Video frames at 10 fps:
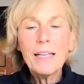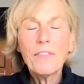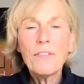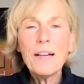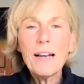
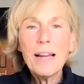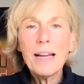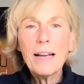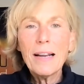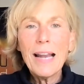It's fit
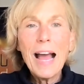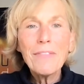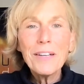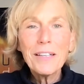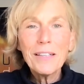like
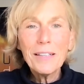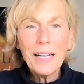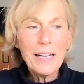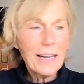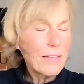lavender,
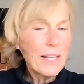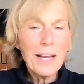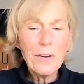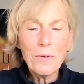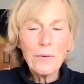and I
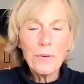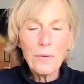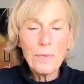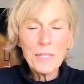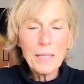don't
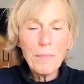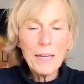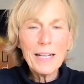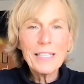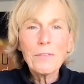know, something
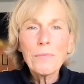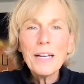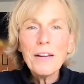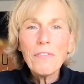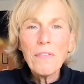else, a
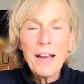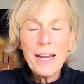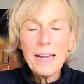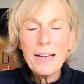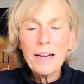really
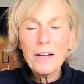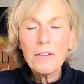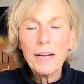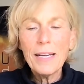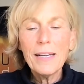fine little
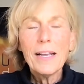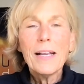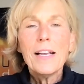grain.